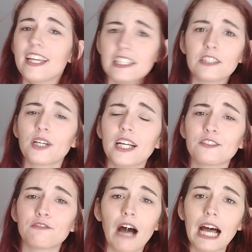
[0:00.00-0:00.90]
It
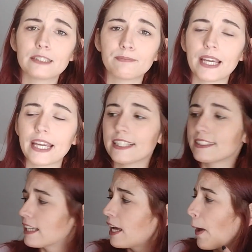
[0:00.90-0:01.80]
was a
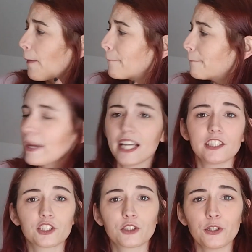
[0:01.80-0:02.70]
fast-paced,
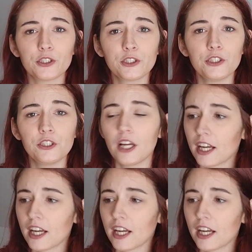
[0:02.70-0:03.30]
page-turner